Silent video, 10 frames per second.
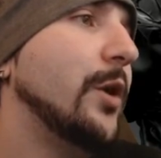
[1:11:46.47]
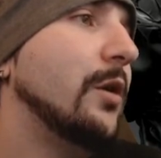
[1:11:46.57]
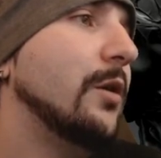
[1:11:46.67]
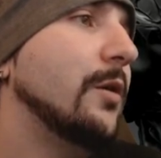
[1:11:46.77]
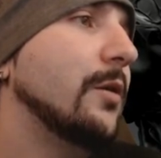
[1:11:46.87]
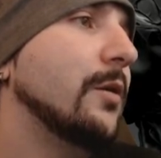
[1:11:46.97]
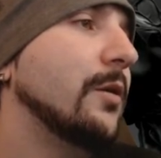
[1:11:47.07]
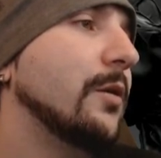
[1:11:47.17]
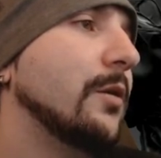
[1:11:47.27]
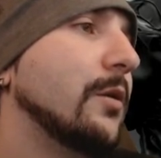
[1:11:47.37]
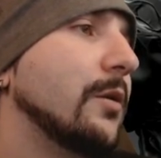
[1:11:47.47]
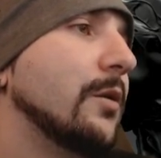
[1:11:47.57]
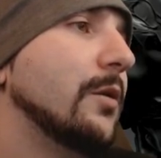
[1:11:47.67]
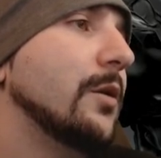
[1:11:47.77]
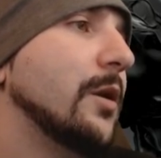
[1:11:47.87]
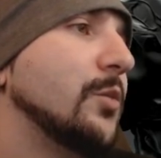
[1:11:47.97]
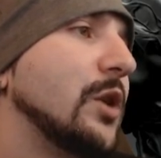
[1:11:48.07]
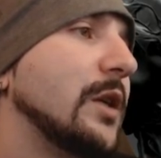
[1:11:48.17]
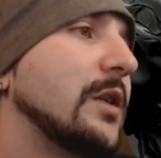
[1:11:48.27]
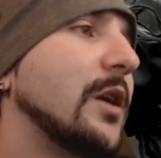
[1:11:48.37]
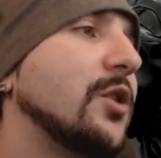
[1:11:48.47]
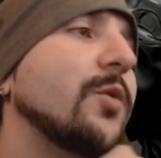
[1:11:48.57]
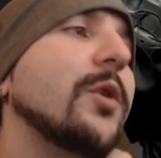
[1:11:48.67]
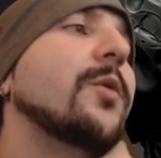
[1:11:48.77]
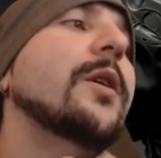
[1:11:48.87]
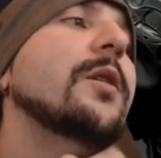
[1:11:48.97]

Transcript: I'm gonna sketch it real quick.